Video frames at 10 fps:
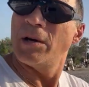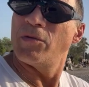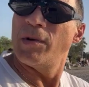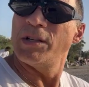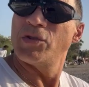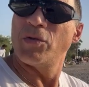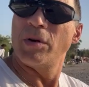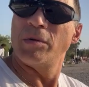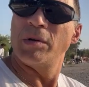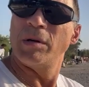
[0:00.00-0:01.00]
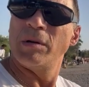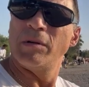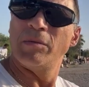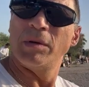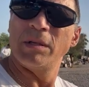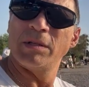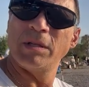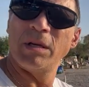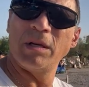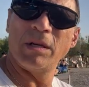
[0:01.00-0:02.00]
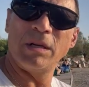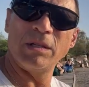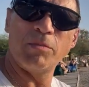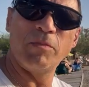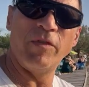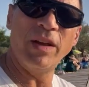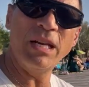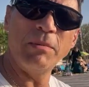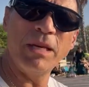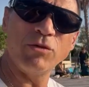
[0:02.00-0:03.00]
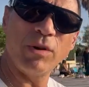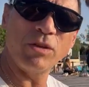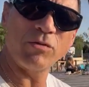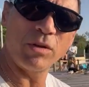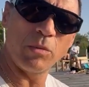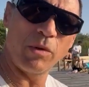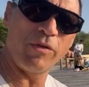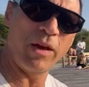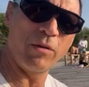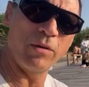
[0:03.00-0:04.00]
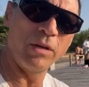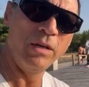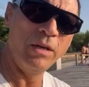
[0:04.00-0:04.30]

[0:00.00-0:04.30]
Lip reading: restaurant that is a Vietnamese restaurant that we found.